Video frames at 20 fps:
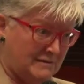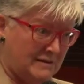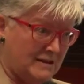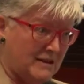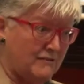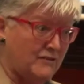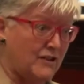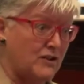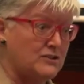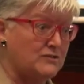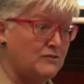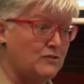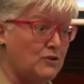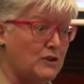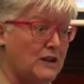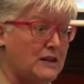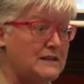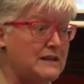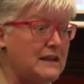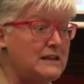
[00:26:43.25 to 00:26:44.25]
of those
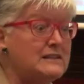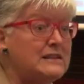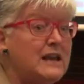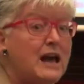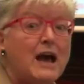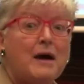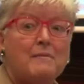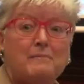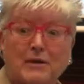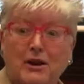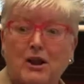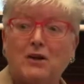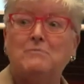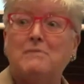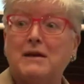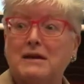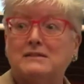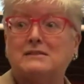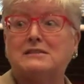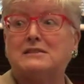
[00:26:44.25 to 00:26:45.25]
14 days, but I
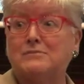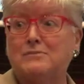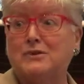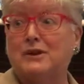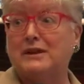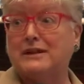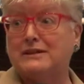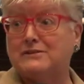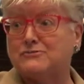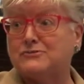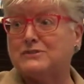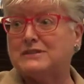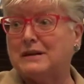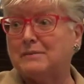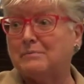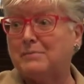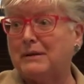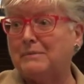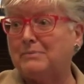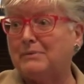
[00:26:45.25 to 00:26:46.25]
met some really interesting
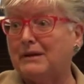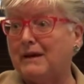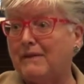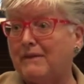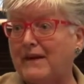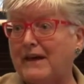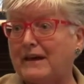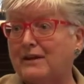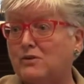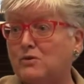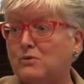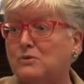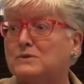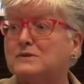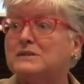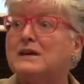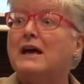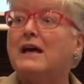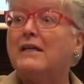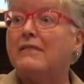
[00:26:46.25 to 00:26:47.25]
people at that
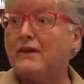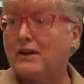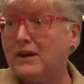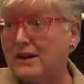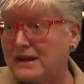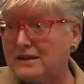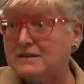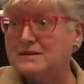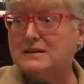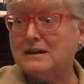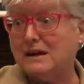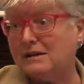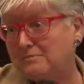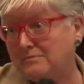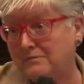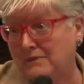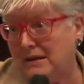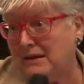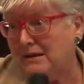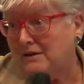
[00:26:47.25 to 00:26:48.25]
course that I ended
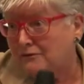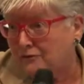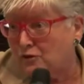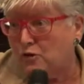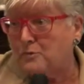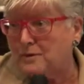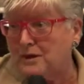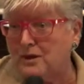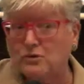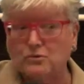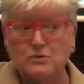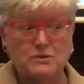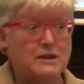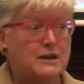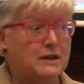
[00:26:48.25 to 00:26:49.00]
up forming a good